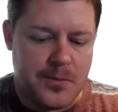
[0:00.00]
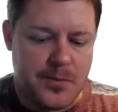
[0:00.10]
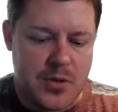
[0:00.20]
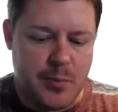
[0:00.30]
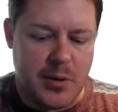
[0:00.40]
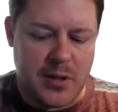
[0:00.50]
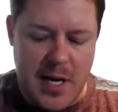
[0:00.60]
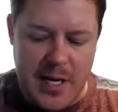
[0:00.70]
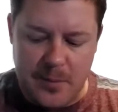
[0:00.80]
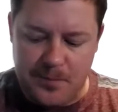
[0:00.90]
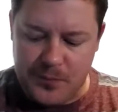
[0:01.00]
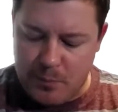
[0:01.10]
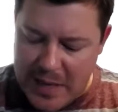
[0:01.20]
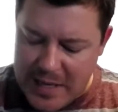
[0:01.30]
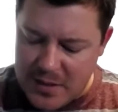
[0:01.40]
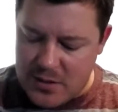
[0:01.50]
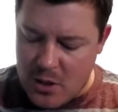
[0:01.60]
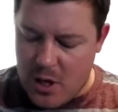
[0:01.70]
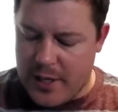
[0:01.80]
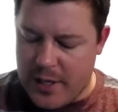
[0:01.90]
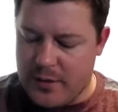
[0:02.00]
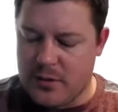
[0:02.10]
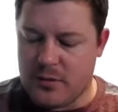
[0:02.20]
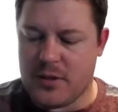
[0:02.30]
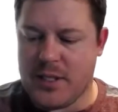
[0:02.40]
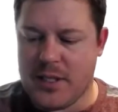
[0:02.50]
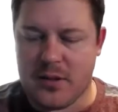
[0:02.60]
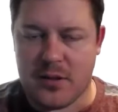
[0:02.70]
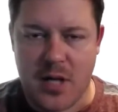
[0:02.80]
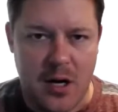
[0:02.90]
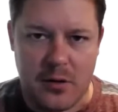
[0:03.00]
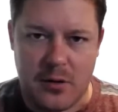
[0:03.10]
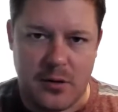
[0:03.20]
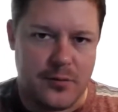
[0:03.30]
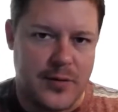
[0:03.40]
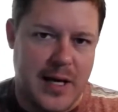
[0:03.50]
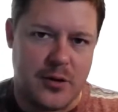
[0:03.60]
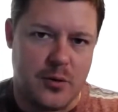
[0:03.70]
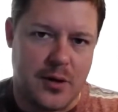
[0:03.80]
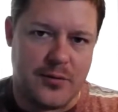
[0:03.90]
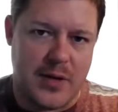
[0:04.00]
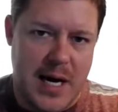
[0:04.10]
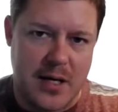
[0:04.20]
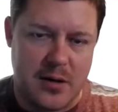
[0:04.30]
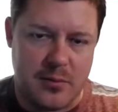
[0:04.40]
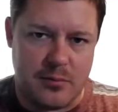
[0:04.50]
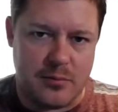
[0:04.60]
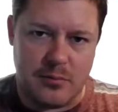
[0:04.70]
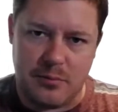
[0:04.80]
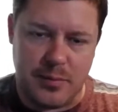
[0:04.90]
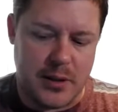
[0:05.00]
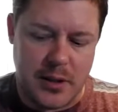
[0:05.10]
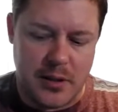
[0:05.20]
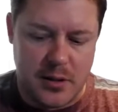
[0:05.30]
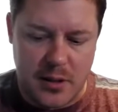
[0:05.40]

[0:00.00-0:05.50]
So I picked an item based on the dollar value of the item, period.